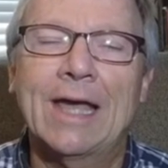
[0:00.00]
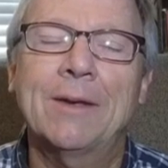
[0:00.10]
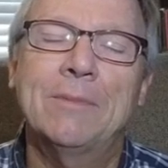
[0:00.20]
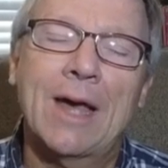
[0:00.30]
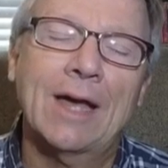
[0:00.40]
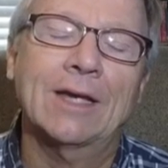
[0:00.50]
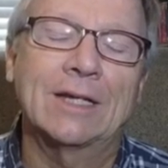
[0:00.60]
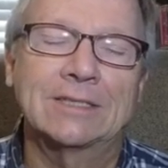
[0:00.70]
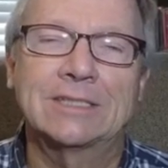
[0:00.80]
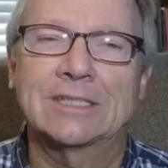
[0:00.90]
I am not
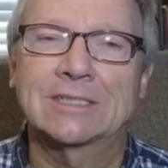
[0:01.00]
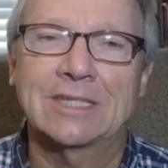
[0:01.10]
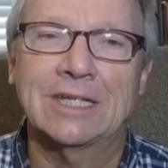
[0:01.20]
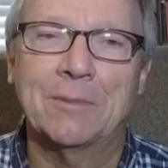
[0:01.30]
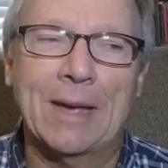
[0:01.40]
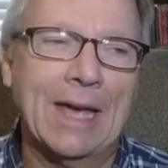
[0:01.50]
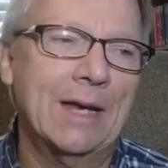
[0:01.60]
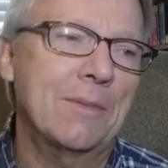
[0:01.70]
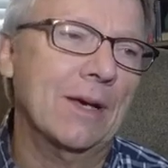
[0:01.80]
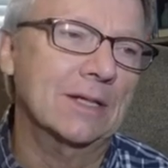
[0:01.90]
going to just see the
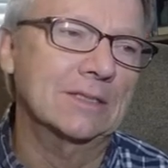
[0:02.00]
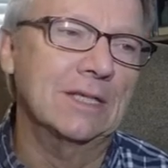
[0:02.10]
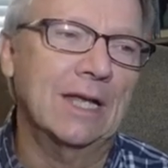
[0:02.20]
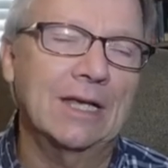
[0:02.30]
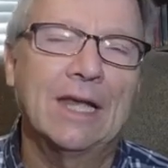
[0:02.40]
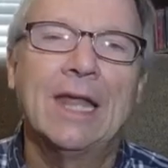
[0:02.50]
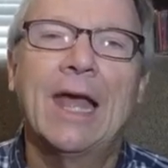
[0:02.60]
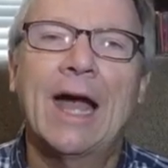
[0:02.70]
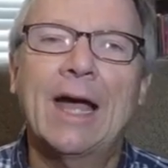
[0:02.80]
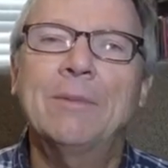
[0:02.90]
bad. I'm not going to see anything.
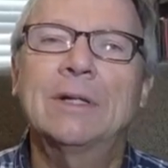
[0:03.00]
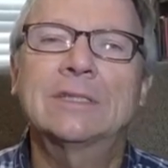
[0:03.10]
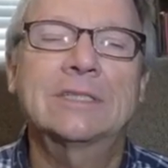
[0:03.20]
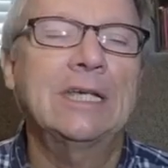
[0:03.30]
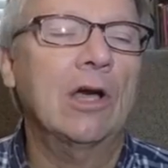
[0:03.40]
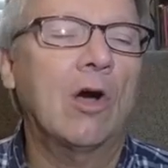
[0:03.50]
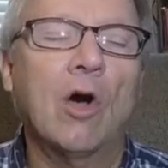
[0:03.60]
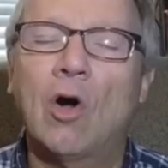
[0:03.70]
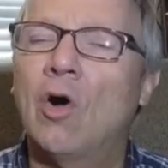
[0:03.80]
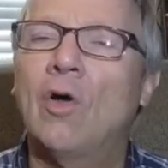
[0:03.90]
I'm going to see
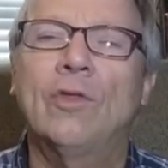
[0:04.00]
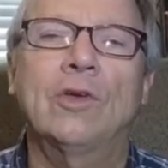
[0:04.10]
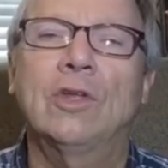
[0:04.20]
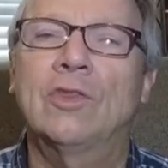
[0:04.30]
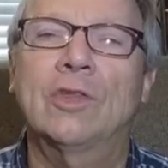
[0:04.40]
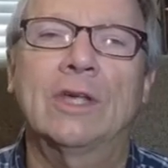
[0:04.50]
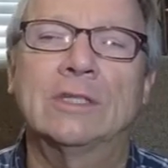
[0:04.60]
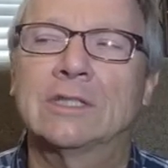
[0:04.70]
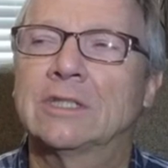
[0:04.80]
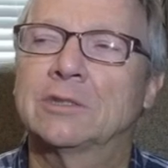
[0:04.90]
all the good
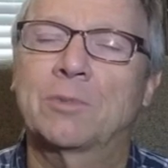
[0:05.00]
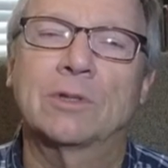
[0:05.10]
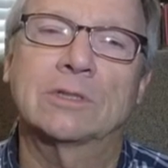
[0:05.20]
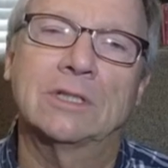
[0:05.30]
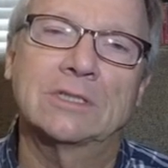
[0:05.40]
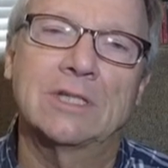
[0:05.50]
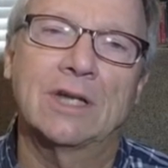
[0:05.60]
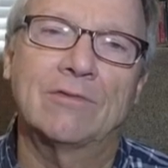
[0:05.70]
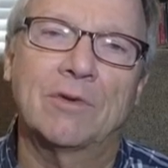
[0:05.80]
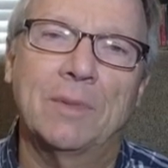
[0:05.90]
things that this person has
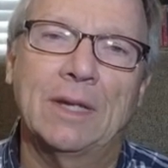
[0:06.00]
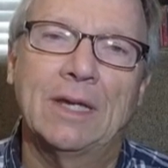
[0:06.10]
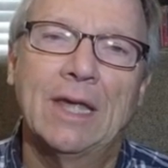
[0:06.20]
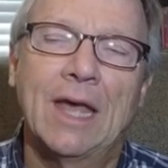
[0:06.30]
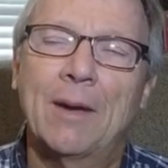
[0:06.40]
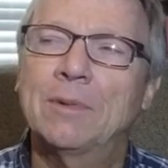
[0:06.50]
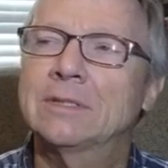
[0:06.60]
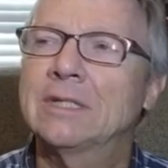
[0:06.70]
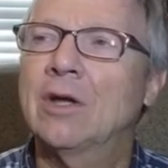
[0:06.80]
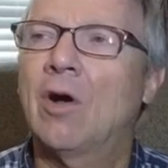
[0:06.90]
done for me. I'm
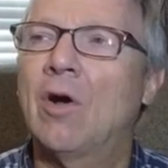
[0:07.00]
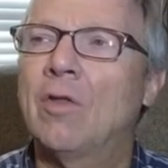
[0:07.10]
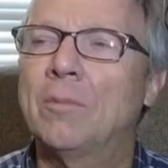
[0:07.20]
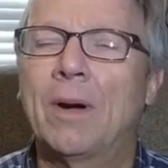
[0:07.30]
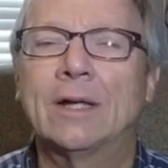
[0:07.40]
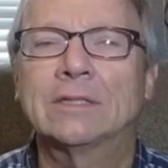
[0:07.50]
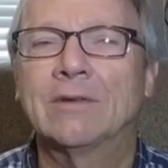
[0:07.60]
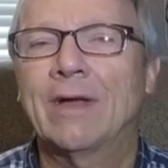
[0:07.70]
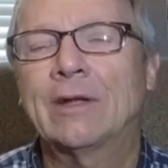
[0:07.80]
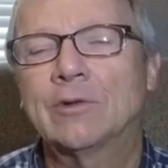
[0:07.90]
going to see all the
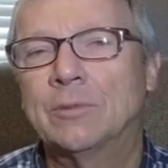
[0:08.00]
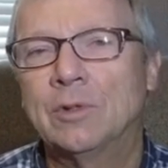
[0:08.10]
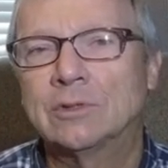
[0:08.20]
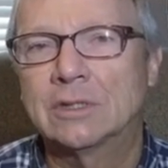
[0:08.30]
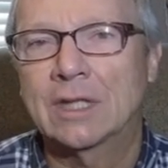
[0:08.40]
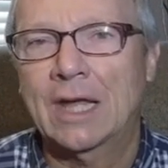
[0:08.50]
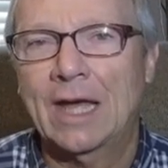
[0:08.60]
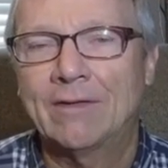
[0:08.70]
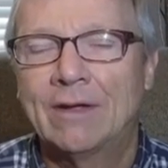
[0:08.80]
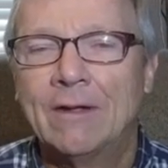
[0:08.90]
positive attributes that they
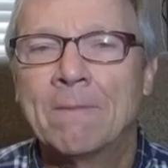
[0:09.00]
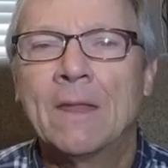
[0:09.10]
have.